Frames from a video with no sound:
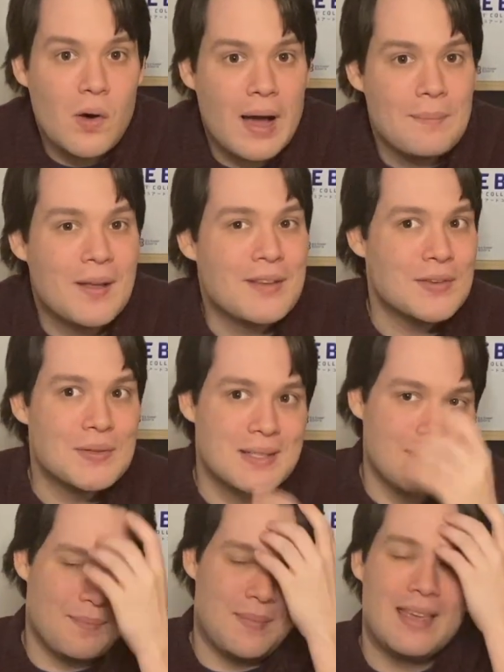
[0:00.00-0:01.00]
I'm not used
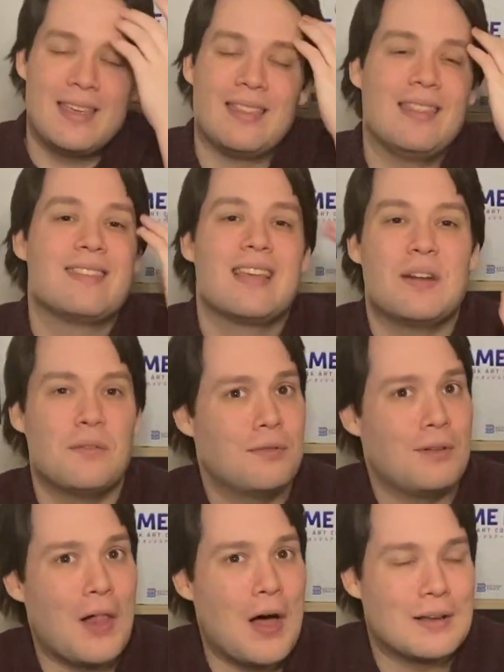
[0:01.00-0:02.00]
to making these kind of
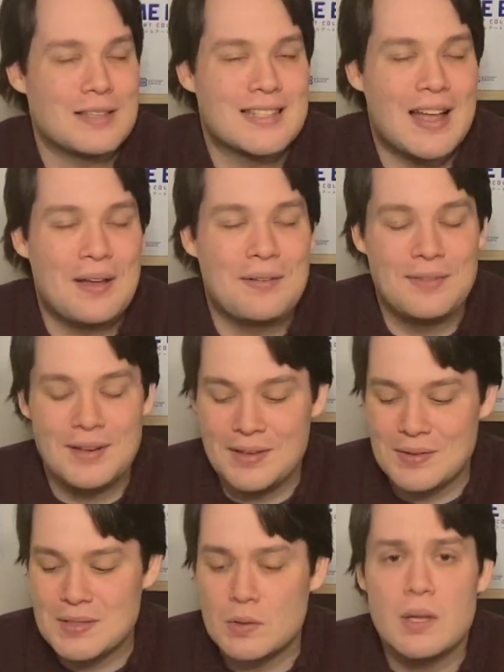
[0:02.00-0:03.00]
vlog style
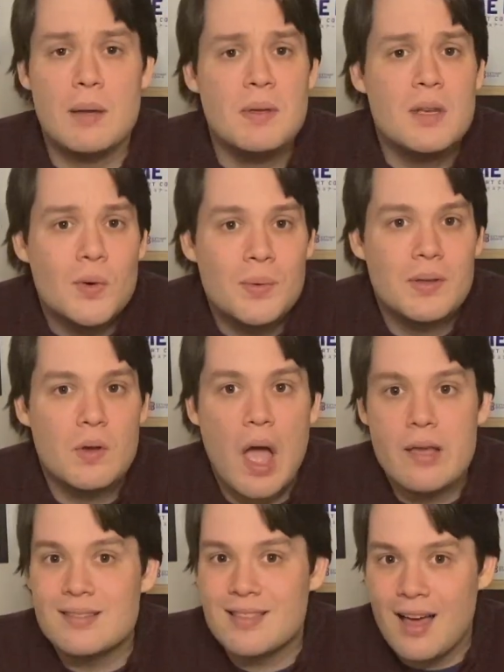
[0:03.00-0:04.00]
videos, so let me know what you
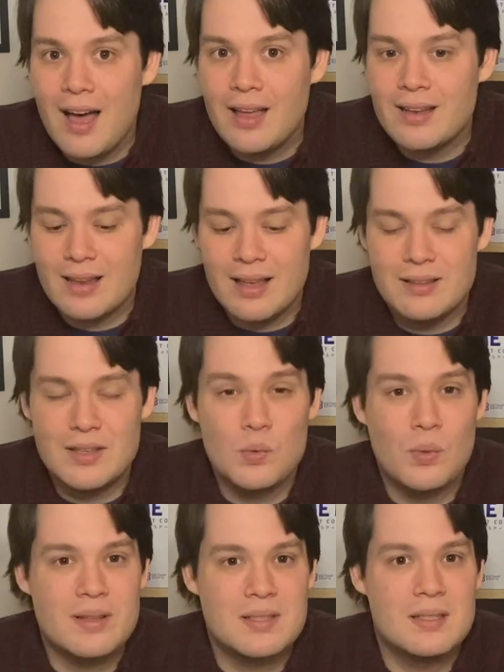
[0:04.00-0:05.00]
guys thought. Do you
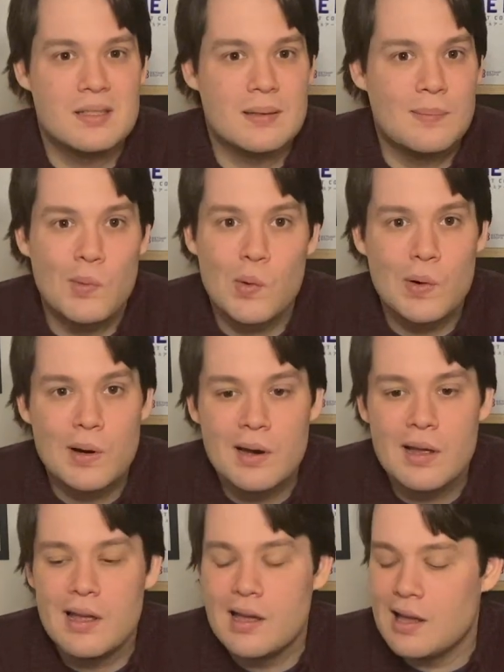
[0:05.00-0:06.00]
want to see some more
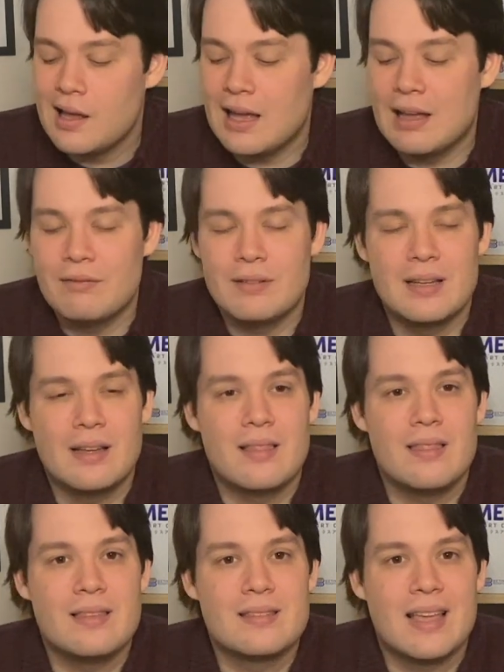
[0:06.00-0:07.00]
of
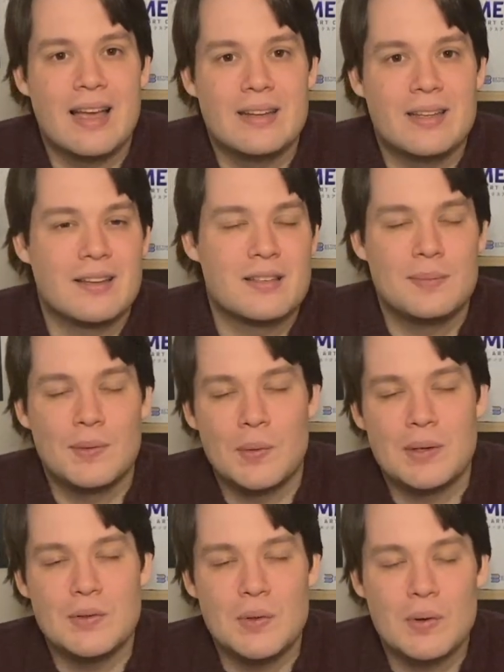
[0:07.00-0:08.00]
these kind of
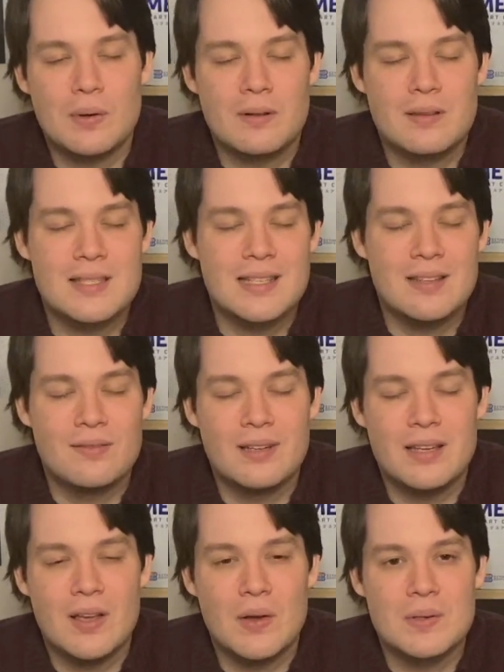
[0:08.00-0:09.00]
exploring New York City
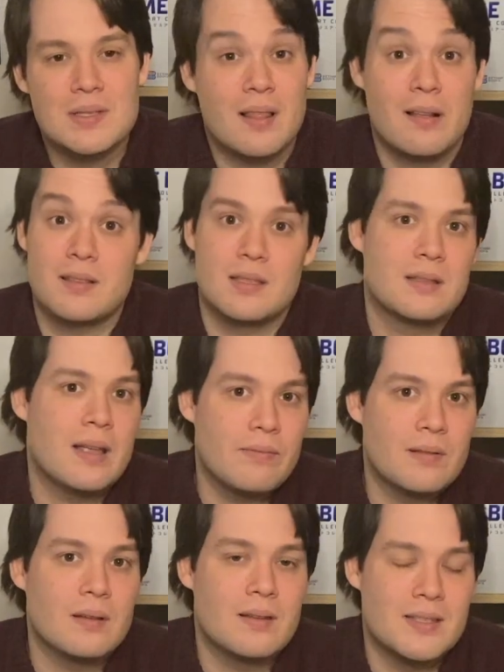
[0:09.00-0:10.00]
videos? There's
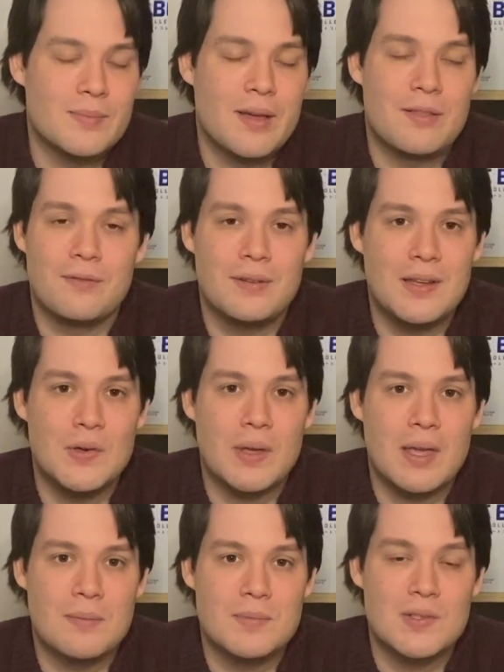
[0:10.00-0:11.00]
definitely some other video
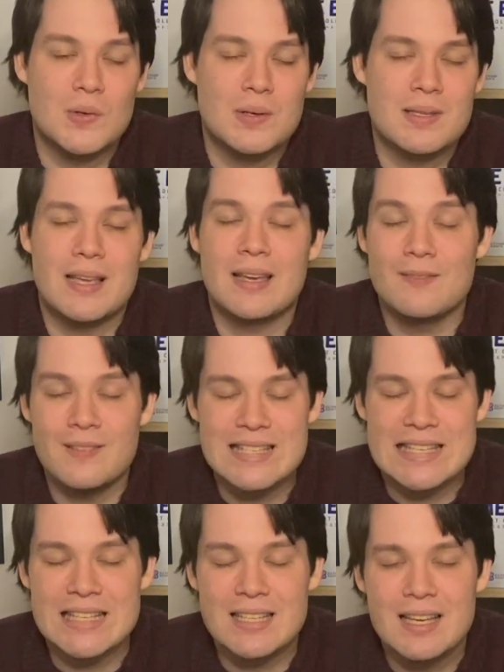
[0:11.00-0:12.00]
game stores I can
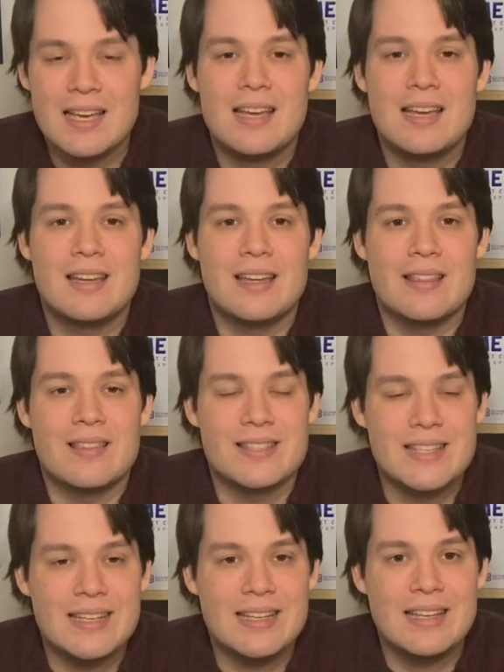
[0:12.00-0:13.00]
visit in the
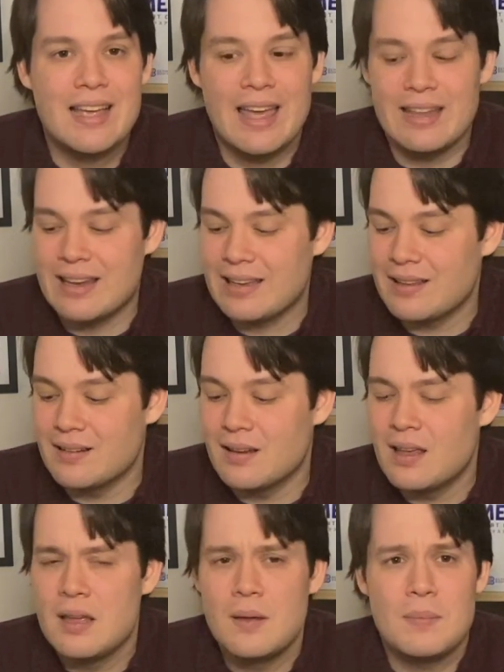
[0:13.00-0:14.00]
city, and I can
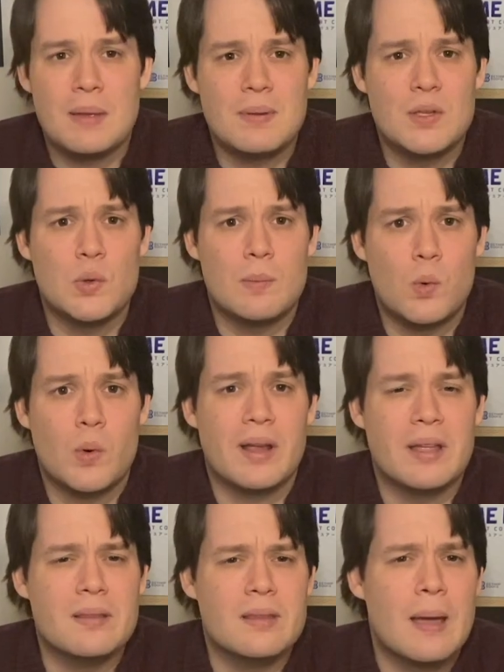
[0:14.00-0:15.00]
maybe do a more
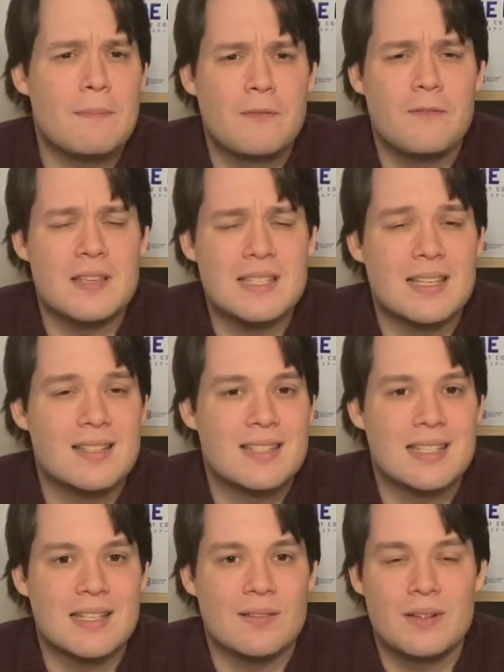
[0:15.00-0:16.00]
in-depth visit
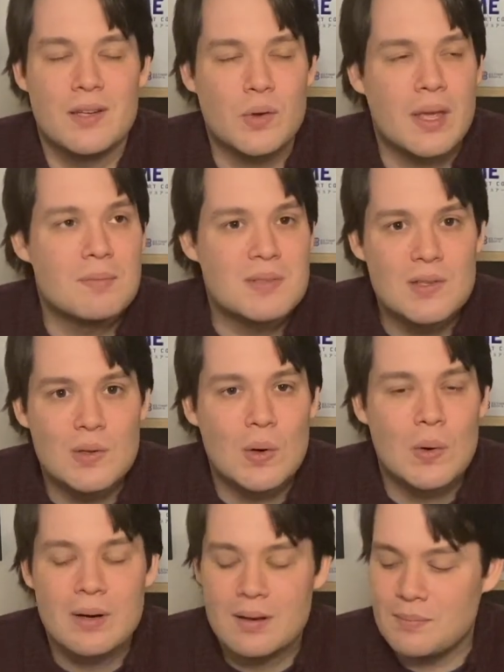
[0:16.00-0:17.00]
to Video Games New
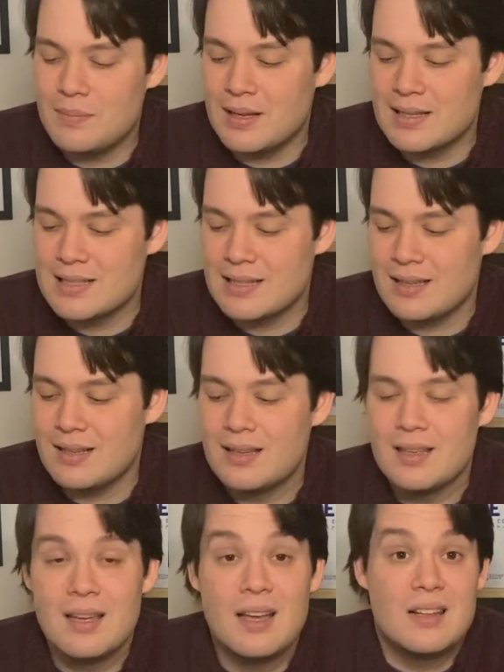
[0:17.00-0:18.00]
York. But
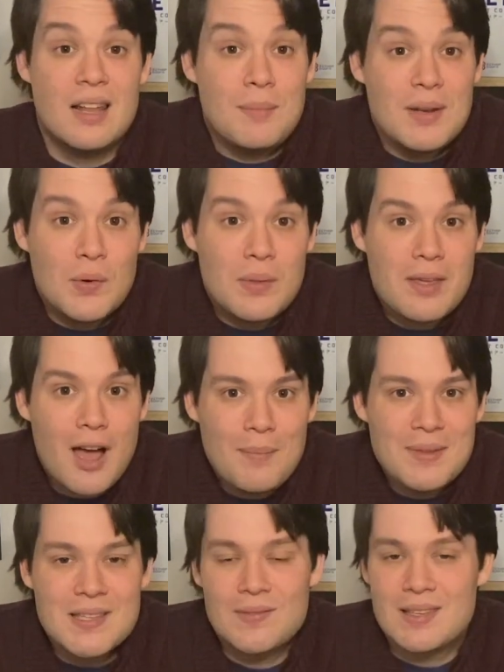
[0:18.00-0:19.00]
let me know in the
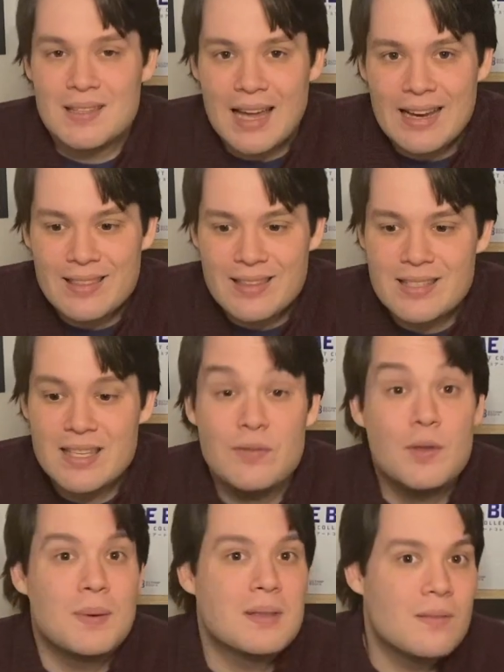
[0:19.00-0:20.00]
comments if you like this. Have
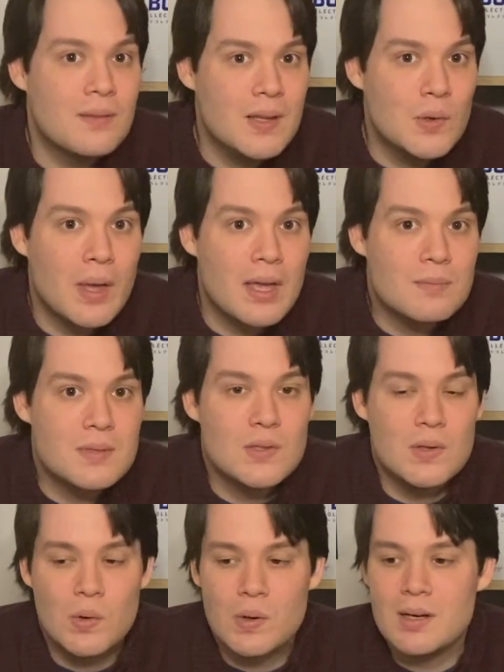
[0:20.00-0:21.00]
you been to Video Games New
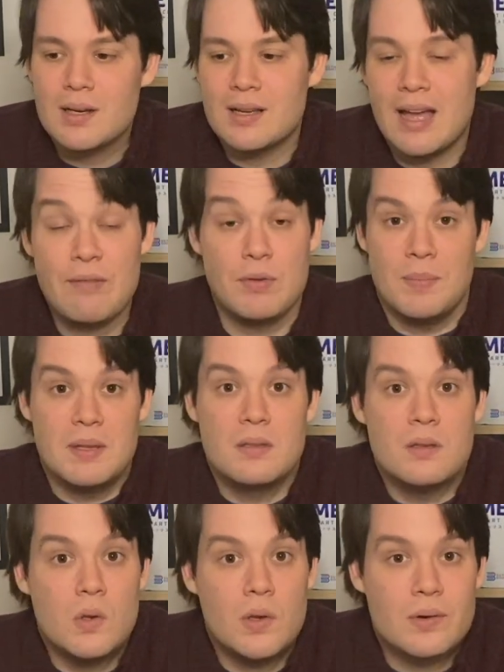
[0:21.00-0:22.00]
York? Have you been to
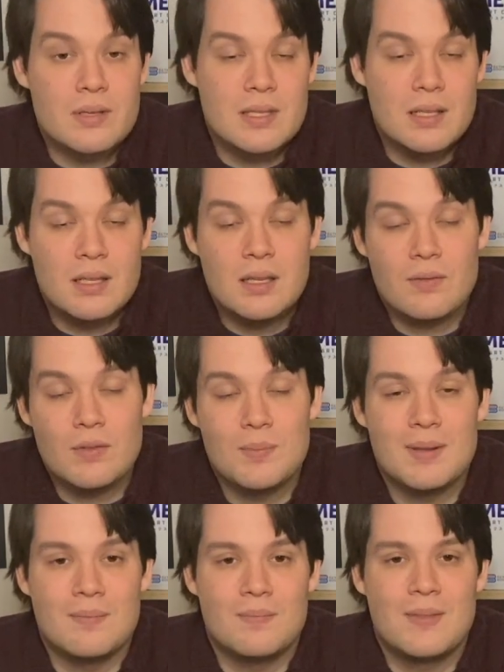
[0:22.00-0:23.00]
New York City? Have you
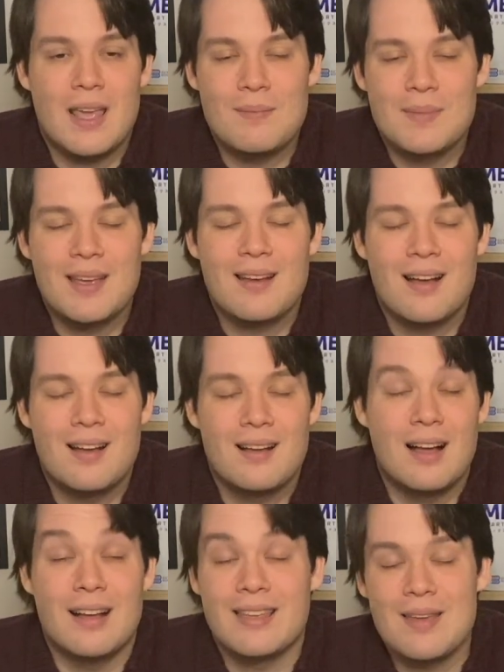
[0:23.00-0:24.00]
been
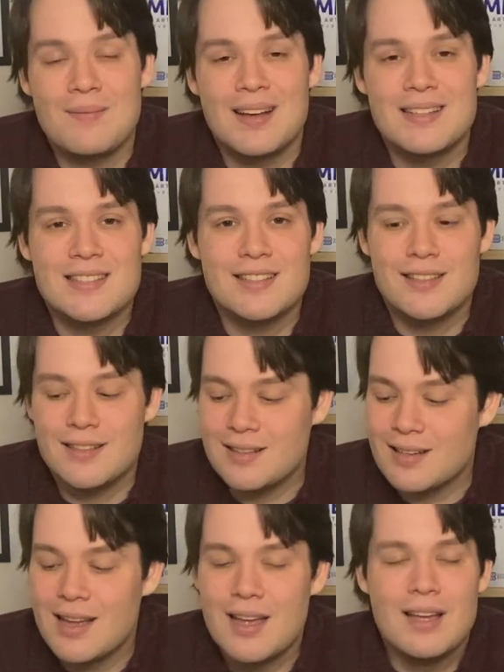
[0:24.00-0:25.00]
game hunting
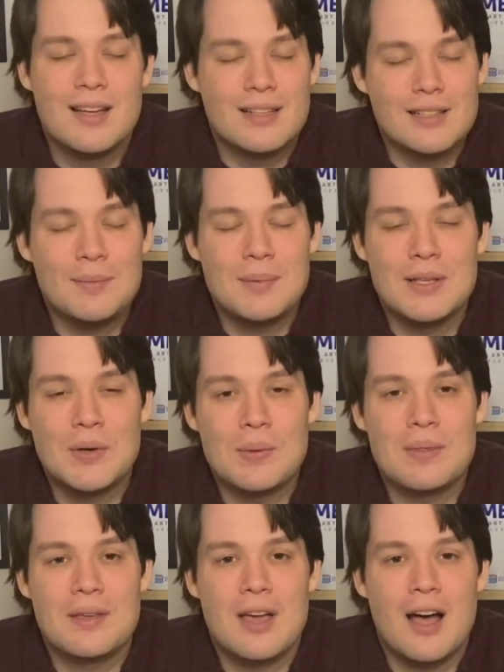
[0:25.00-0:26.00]
here? Let me know in
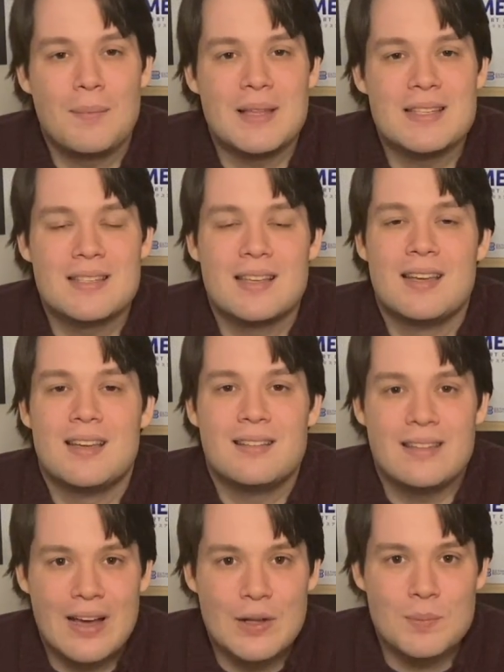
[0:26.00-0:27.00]
the comments
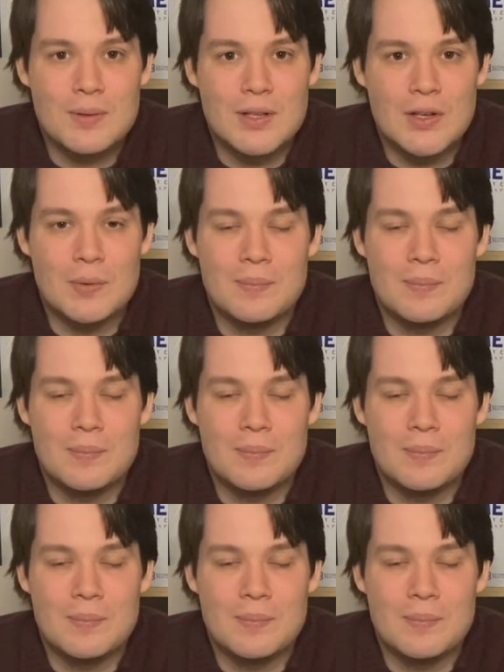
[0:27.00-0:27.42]
down below.